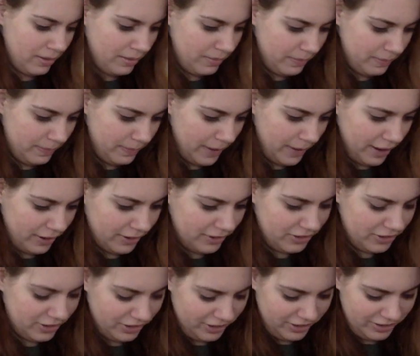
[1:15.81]
Uh, powdered
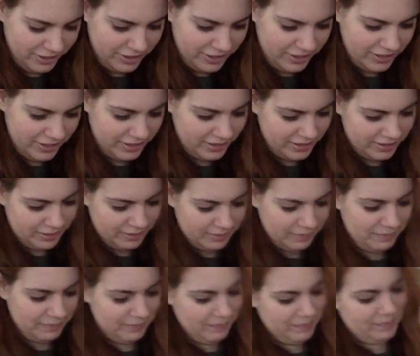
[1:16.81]
sugar.
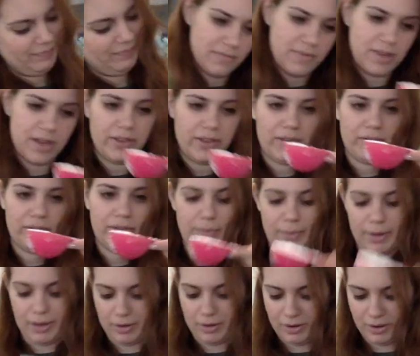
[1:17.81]
That looks like
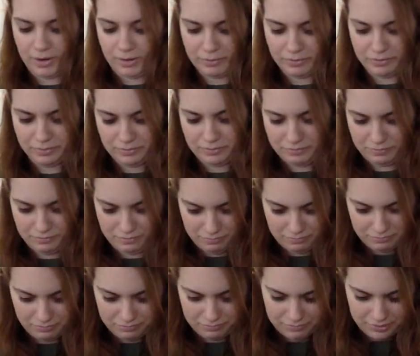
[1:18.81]
bad enough.
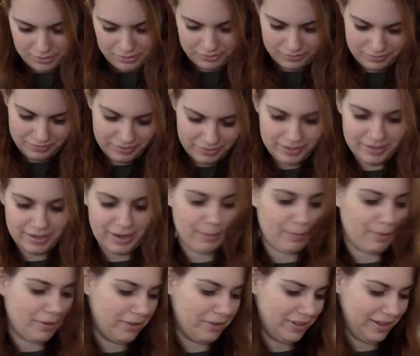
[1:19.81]
You know,
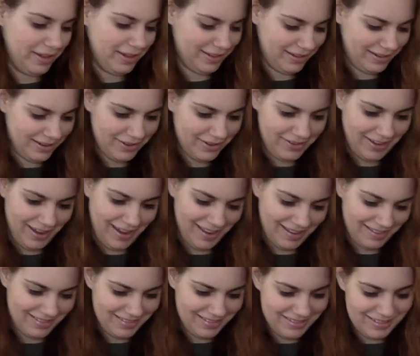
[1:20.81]
eyeballing it. Okay.
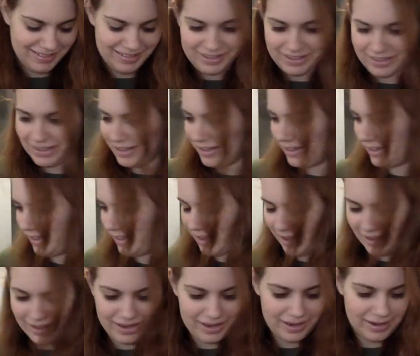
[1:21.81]
And then I
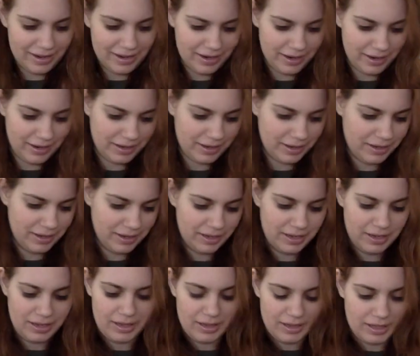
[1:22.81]
needed,
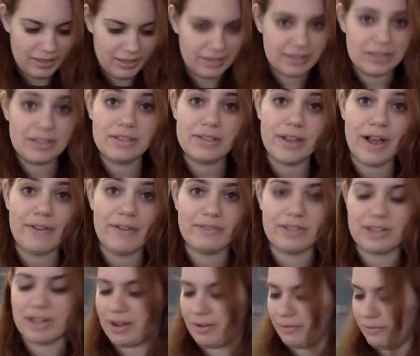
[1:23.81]
this isn't soft
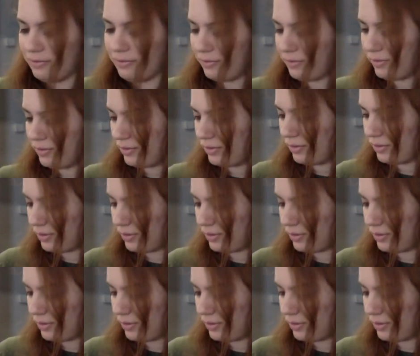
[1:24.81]
enough.